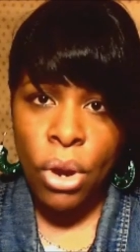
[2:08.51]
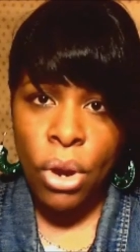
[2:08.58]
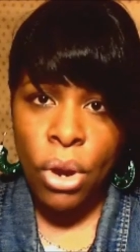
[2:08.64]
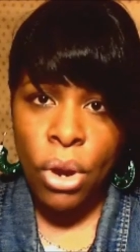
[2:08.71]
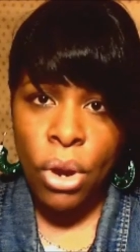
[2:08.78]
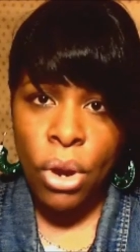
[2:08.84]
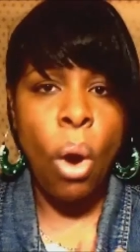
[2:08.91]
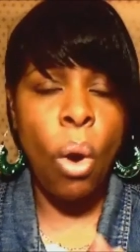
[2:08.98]

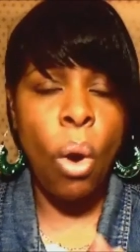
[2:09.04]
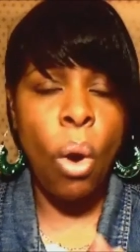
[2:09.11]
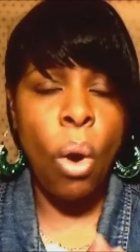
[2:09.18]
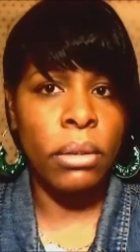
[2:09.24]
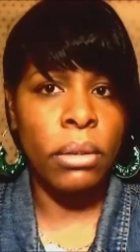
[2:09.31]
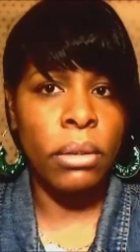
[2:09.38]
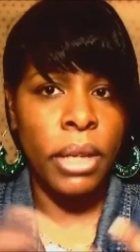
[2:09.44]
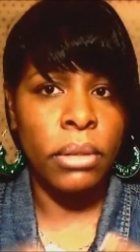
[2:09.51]
or
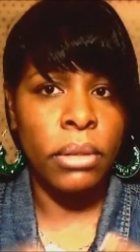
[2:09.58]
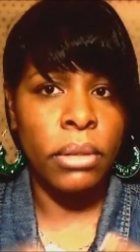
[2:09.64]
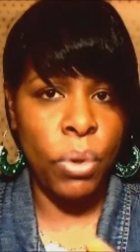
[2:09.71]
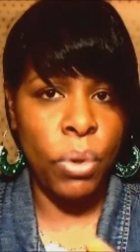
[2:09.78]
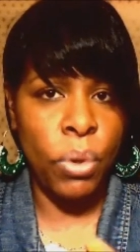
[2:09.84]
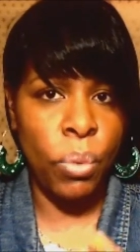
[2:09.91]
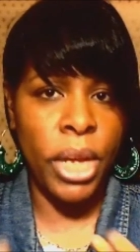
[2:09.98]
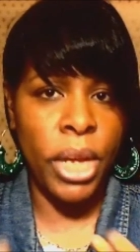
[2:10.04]
if you
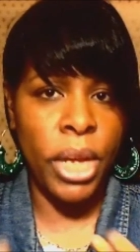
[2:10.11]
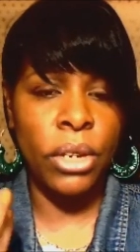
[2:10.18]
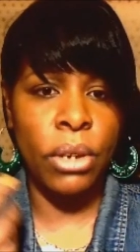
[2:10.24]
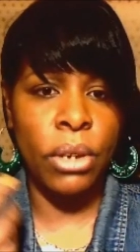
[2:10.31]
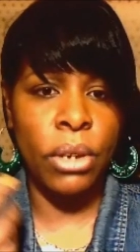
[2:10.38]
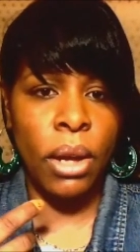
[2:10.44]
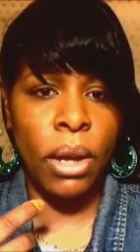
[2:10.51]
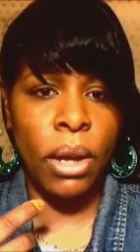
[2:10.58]
win,
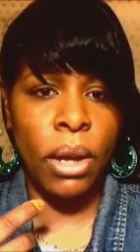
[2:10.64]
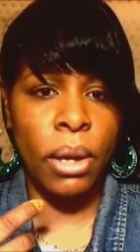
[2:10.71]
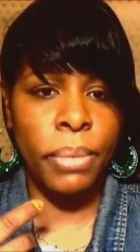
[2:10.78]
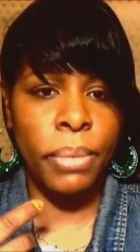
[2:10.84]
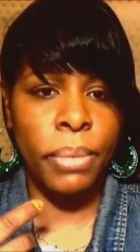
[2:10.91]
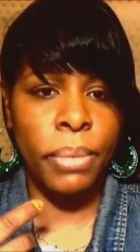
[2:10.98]
if